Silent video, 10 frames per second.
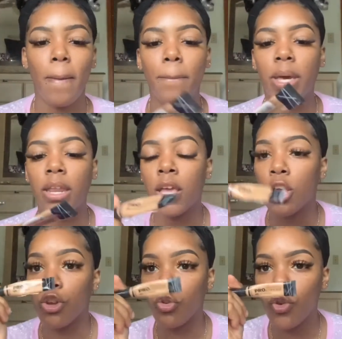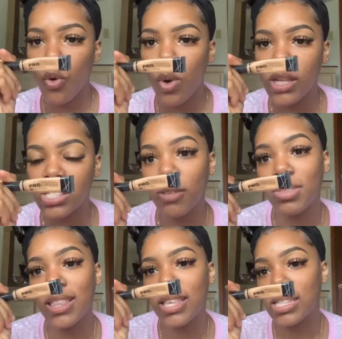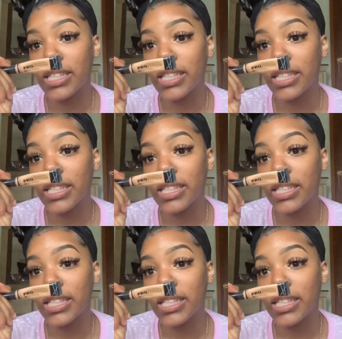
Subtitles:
But you don't want something this